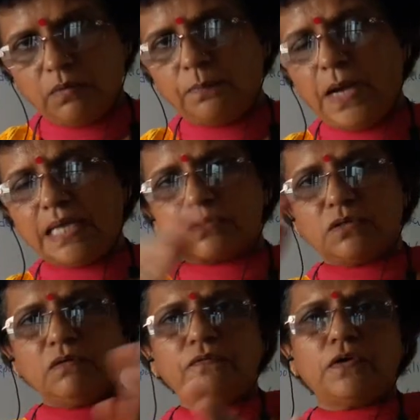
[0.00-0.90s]
pass
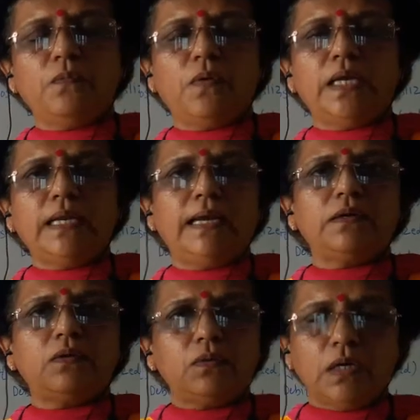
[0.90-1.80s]
on from one
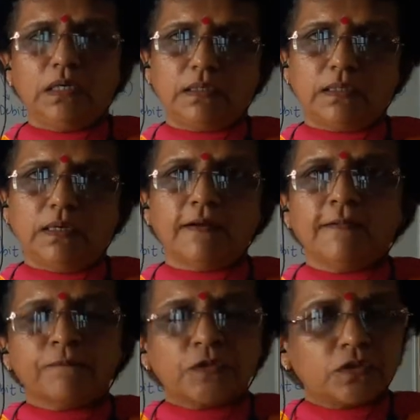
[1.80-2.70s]
hand to another.
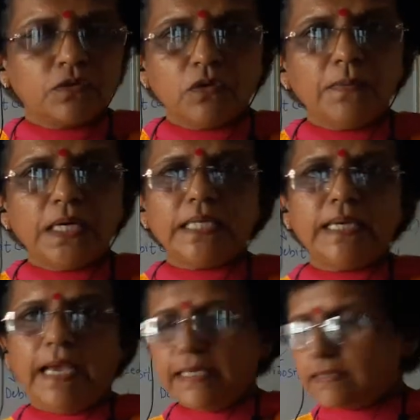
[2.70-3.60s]
So nobody
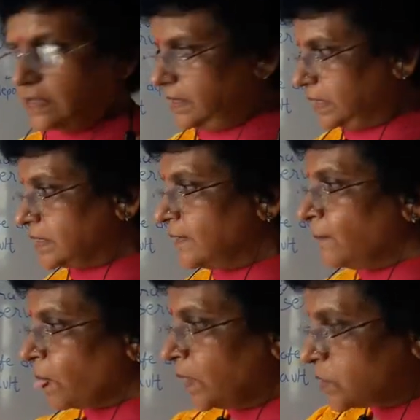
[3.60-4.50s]
has this.
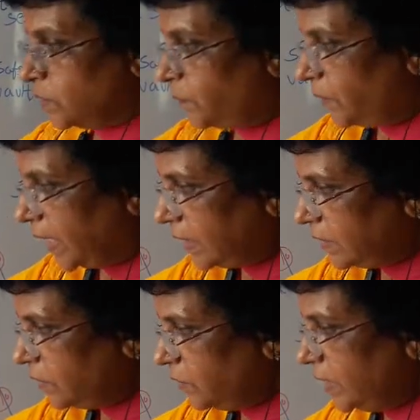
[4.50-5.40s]
So
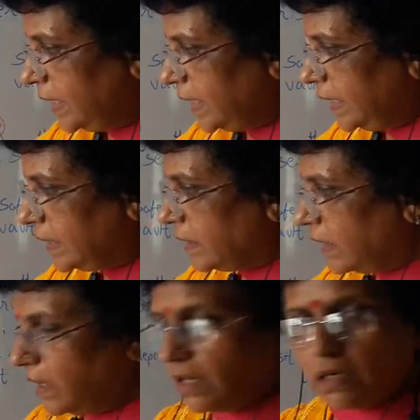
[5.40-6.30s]
when you need
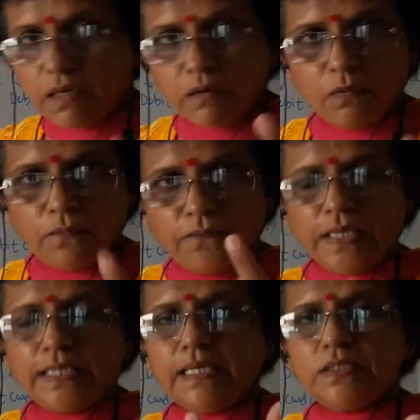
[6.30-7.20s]
a
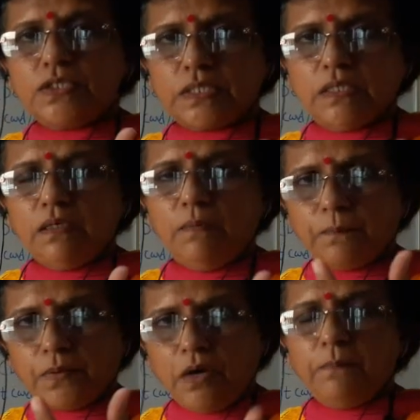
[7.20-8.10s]
financial
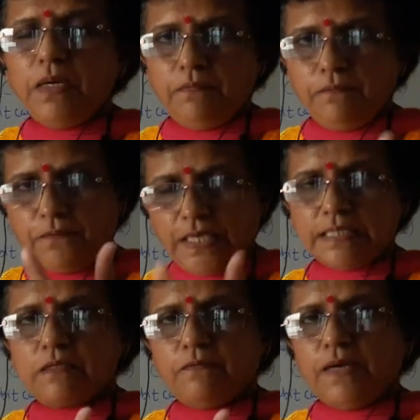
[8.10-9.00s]
problem,
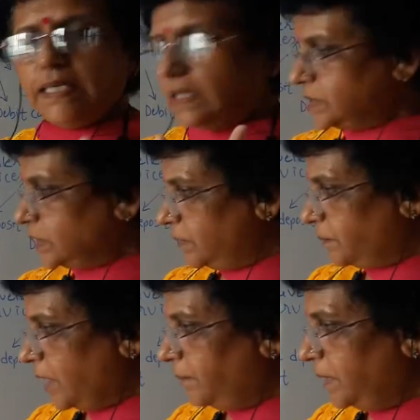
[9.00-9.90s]
face a financial
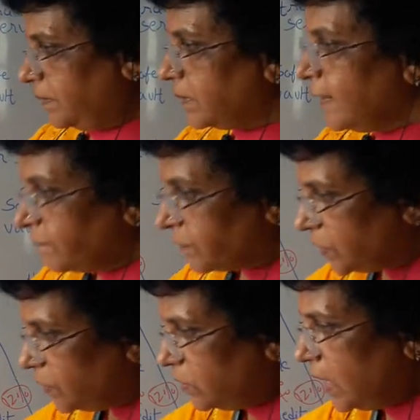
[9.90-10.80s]
problem,
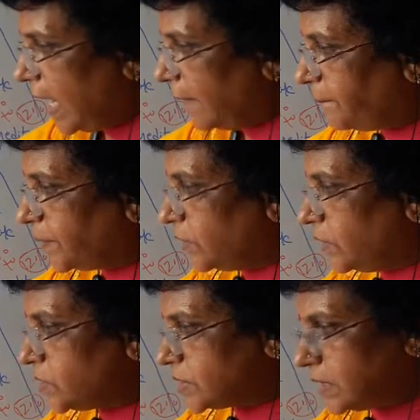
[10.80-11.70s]
you
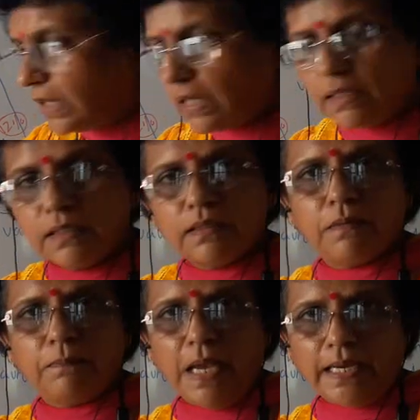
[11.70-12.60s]
approach the
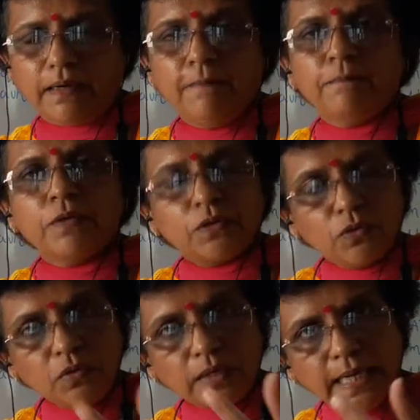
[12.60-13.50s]
another bank
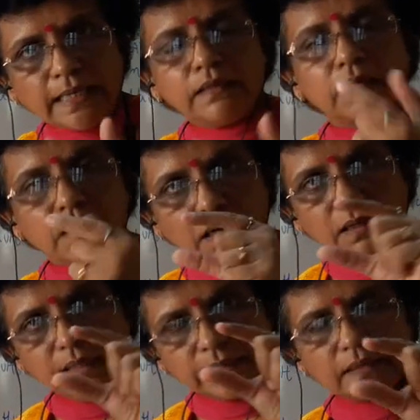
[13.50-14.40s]
to get
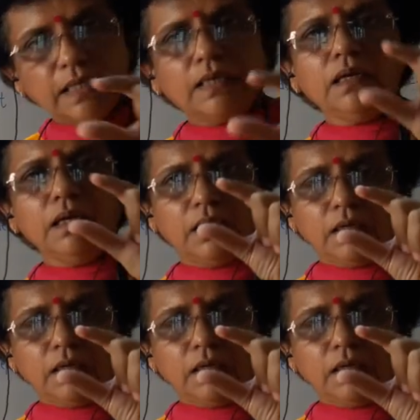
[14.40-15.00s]
a little